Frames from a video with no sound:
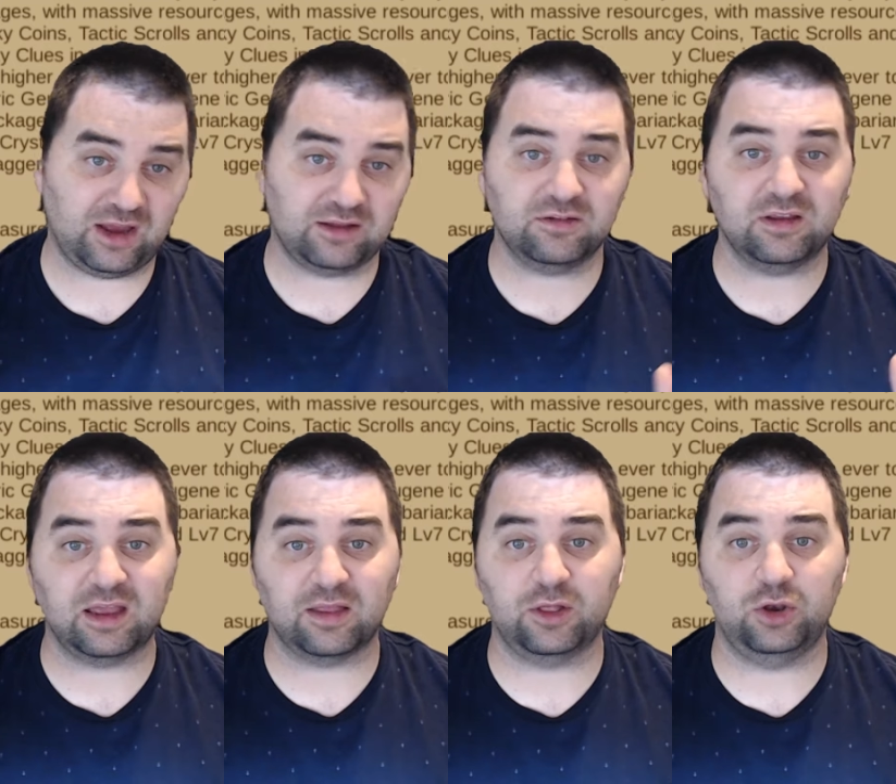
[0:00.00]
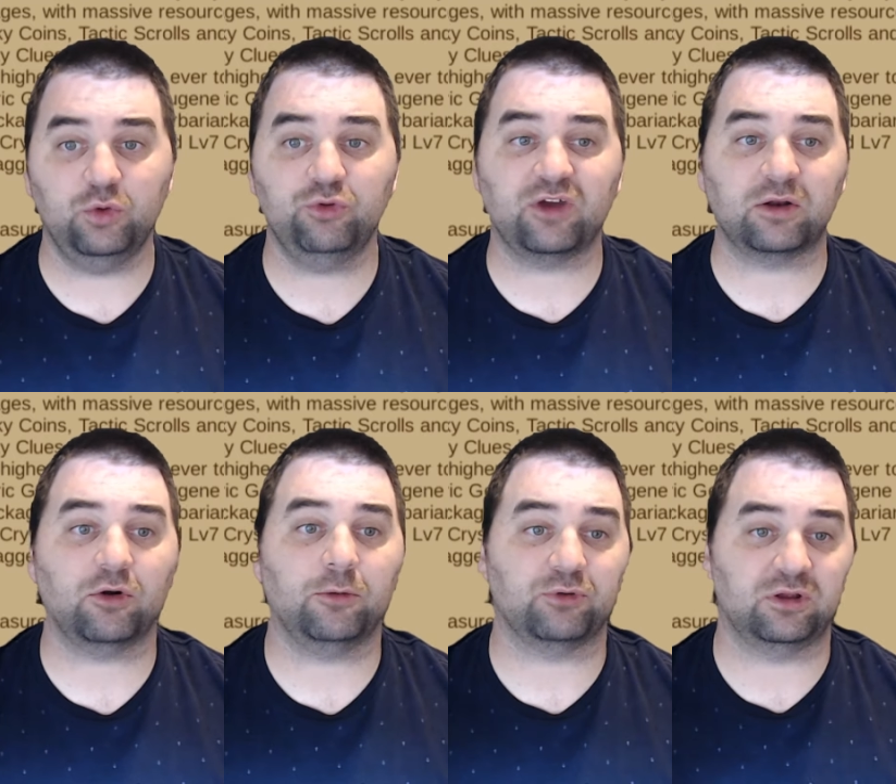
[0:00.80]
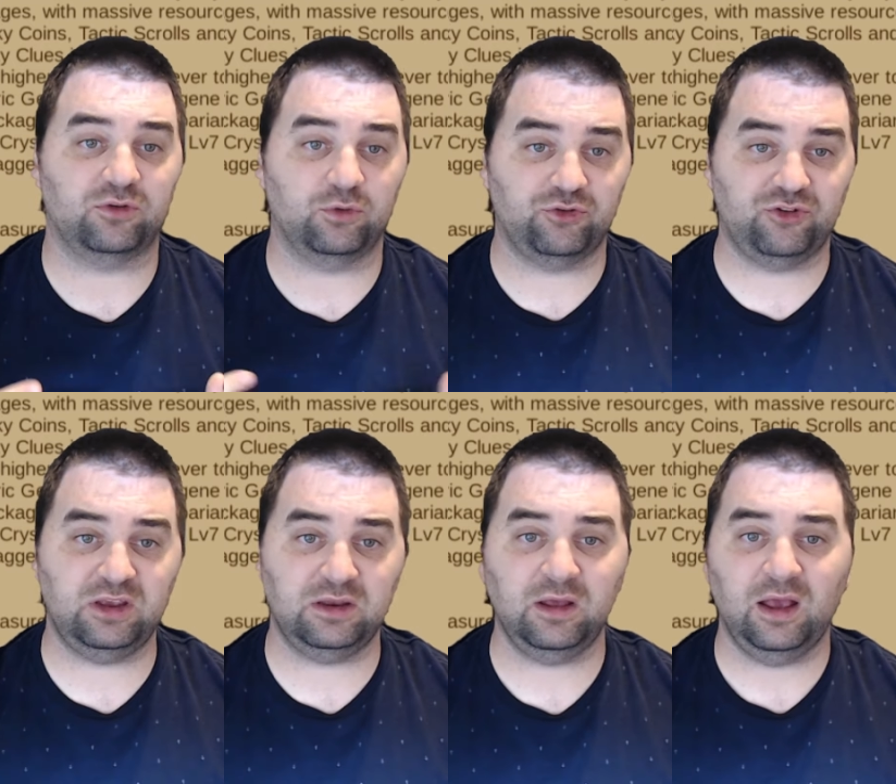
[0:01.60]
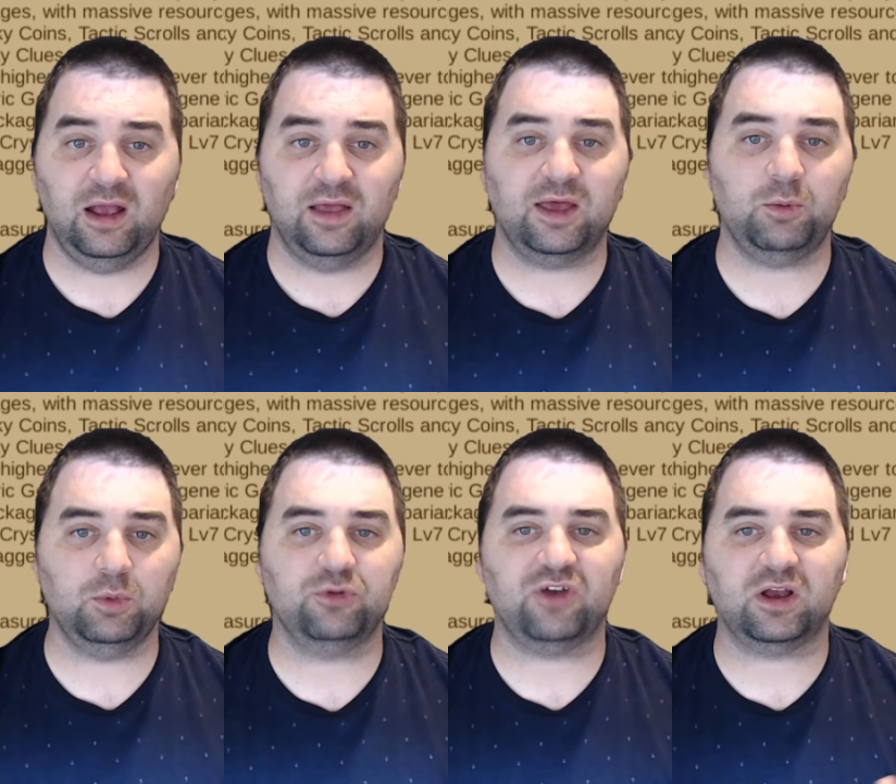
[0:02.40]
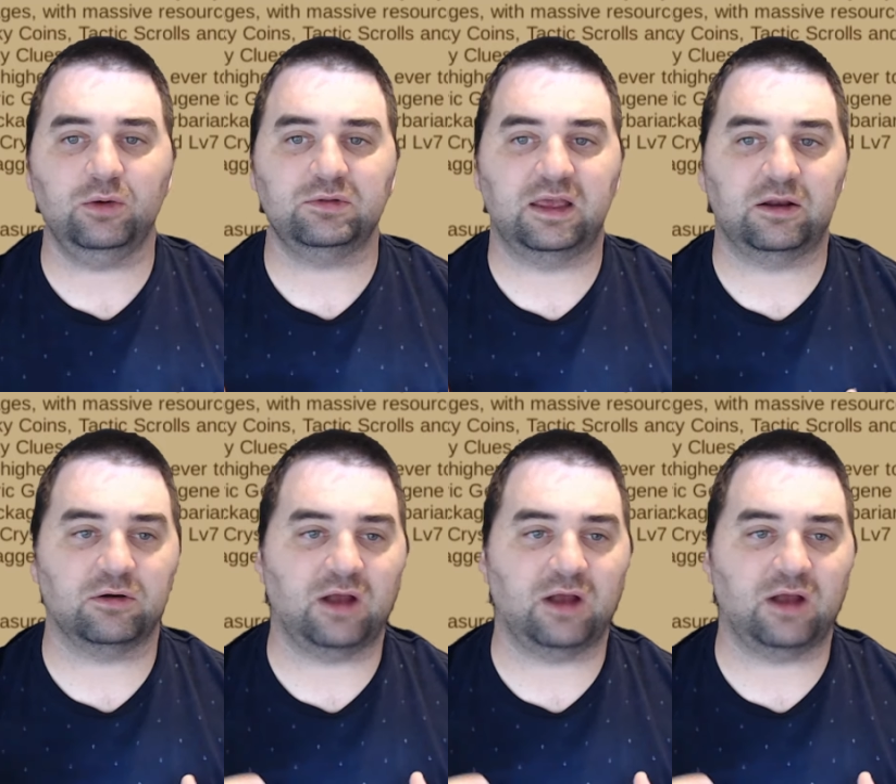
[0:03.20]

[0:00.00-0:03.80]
to get the new General Prince Eugene that we will check out later,